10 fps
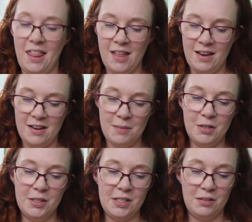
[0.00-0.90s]
Then I'm
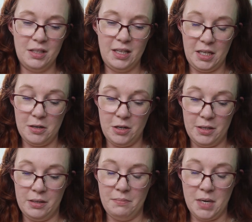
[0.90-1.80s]
also knitting
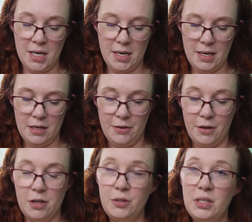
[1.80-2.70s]
on my the
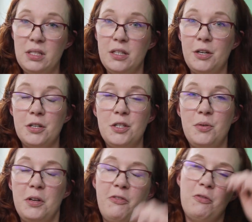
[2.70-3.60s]
Cozy Knitter
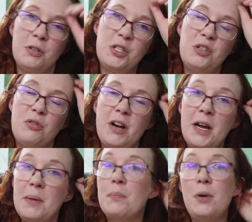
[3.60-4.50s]
24
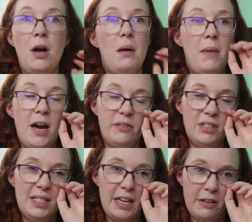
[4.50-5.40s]
stripe
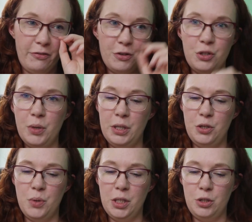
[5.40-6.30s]
advent skein for
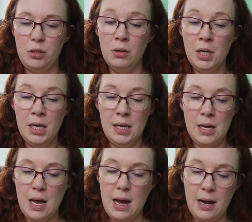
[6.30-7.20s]
2022.
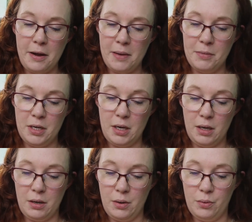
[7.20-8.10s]
I am
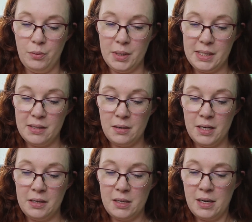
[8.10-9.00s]
knitting one sock
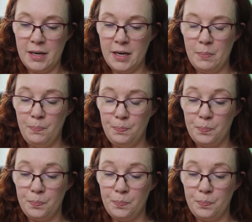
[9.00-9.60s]
at a time,